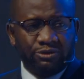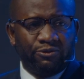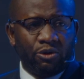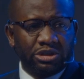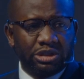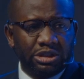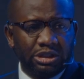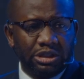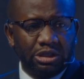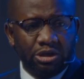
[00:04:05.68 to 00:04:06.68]
force
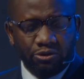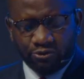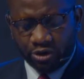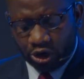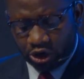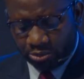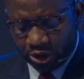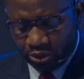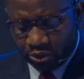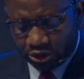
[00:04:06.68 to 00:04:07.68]
for
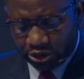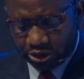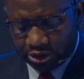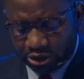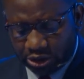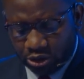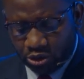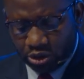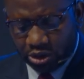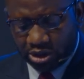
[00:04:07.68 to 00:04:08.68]
economic growth.
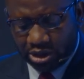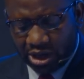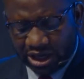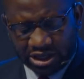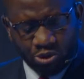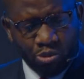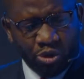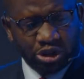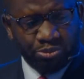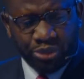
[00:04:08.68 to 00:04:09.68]
I say we
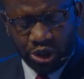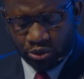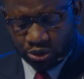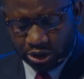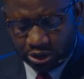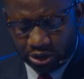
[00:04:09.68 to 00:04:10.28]
must build